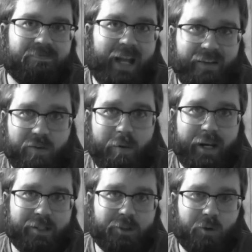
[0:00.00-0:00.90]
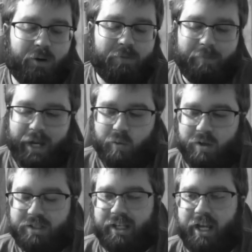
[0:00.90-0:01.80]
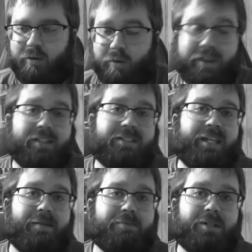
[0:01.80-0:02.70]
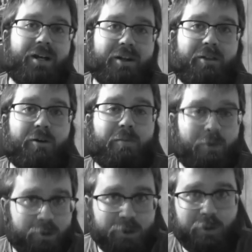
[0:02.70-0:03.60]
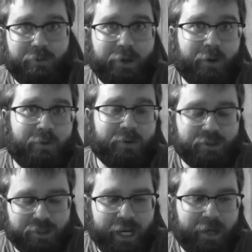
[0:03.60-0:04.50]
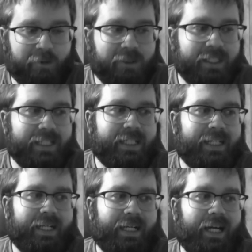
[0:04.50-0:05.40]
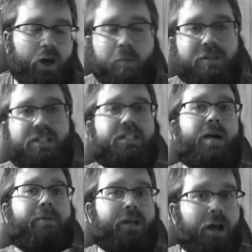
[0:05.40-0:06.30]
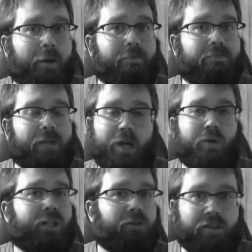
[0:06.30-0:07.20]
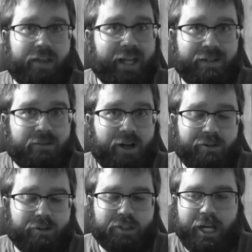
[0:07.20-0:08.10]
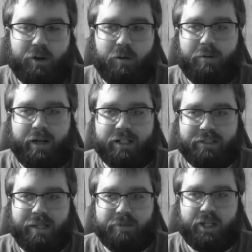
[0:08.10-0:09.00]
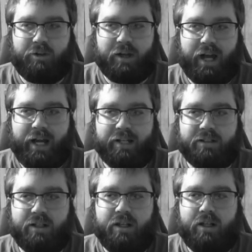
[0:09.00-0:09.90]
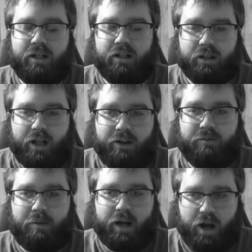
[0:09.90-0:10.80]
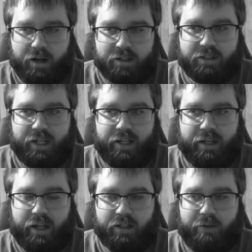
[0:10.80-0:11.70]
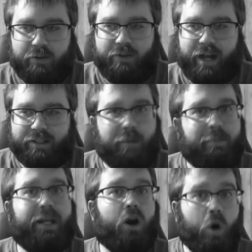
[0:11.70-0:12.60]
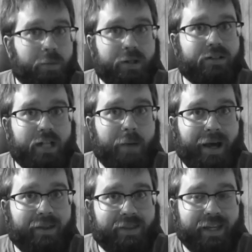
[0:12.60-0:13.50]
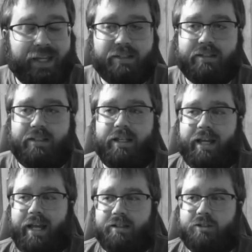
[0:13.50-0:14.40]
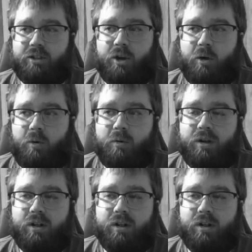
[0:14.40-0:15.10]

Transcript: Hey everybody, it's Jordan, back once again with, it seems, another personal video for the channel. I hope this does not become a regular thing on the channel, but it seems like you guys love my honesty and love the fact that I'm being open about things, and so